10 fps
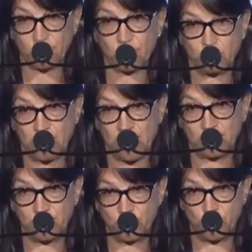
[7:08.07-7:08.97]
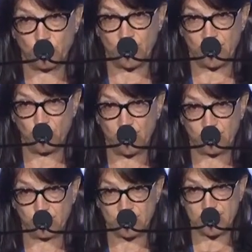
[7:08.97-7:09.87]
could block a doorway while
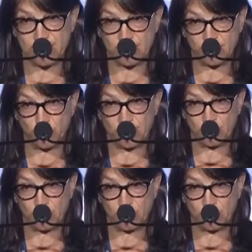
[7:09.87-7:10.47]
he was telling you what he